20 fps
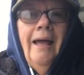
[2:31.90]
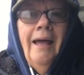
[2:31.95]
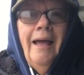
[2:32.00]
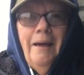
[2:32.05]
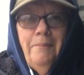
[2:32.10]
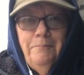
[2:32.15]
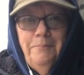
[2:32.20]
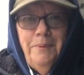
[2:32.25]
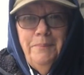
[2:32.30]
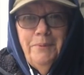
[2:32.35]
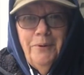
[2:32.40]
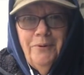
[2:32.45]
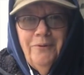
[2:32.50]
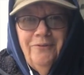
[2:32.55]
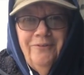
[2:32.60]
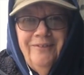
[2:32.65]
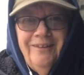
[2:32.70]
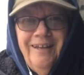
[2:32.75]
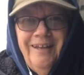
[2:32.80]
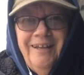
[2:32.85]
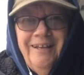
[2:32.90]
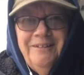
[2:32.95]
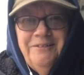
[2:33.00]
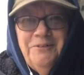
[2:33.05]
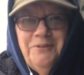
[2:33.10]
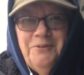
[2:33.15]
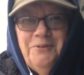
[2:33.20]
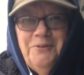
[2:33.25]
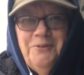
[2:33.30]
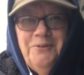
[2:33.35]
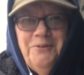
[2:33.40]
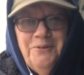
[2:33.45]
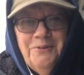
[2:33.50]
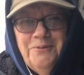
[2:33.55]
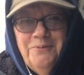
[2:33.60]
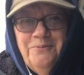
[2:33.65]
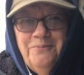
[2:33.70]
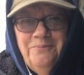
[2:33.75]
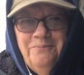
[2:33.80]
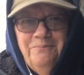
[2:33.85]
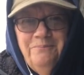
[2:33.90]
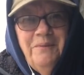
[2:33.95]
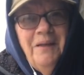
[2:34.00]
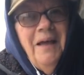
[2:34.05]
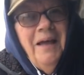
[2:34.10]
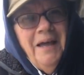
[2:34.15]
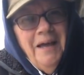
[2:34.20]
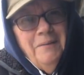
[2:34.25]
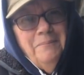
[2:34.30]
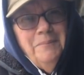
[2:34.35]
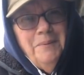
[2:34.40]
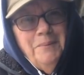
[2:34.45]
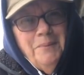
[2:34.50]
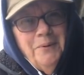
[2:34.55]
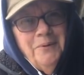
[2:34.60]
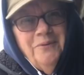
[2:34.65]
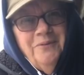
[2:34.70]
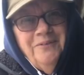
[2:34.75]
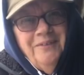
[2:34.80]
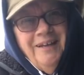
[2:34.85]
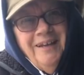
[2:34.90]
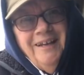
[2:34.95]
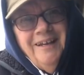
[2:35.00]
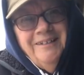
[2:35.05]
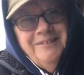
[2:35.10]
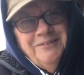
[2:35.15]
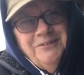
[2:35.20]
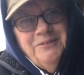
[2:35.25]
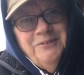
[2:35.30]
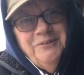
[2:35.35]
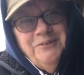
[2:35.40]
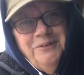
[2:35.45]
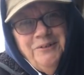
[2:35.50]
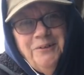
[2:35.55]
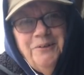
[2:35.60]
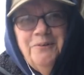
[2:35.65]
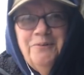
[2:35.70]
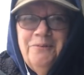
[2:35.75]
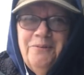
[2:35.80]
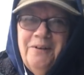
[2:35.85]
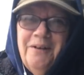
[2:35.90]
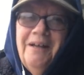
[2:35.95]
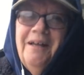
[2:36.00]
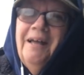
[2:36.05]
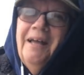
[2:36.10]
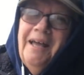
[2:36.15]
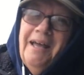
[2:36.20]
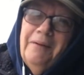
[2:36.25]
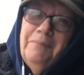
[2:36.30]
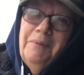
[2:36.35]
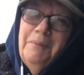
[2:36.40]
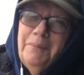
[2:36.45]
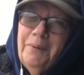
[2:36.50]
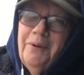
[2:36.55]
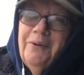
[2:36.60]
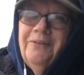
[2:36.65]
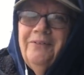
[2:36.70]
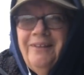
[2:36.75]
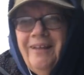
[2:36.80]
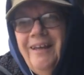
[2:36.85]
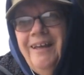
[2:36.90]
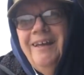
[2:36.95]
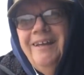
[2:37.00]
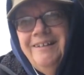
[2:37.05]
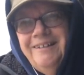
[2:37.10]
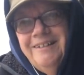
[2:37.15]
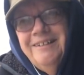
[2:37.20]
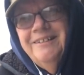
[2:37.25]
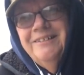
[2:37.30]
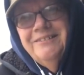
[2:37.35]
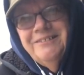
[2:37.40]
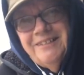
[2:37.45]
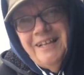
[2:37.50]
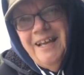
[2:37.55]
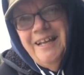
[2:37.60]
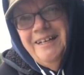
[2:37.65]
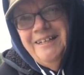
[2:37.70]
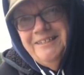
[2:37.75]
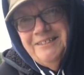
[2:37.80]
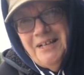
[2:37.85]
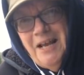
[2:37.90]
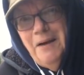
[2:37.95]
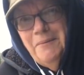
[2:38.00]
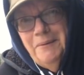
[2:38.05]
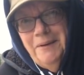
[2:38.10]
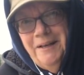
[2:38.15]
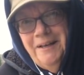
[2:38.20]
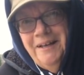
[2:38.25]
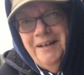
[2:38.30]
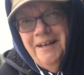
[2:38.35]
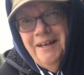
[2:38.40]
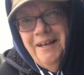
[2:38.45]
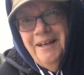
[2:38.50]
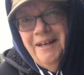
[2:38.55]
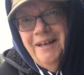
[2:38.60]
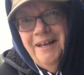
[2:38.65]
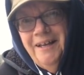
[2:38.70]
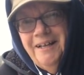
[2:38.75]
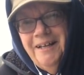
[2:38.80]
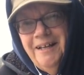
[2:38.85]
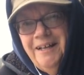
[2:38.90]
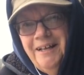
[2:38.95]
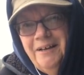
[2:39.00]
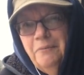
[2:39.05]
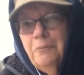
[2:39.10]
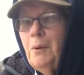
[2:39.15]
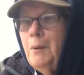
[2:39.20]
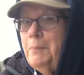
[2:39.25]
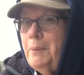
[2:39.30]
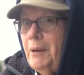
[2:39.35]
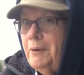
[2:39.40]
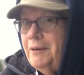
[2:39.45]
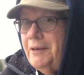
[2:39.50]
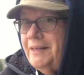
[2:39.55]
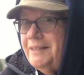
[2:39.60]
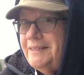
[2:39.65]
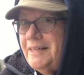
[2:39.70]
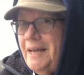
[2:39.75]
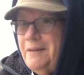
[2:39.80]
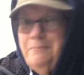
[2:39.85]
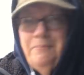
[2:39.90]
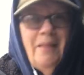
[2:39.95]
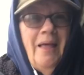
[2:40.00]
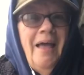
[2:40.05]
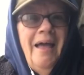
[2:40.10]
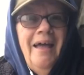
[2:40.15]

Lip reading: Happy birthday to you. Happy birthday to you. Happy birthday, dear Sandy Chapman. 1 pound at a time.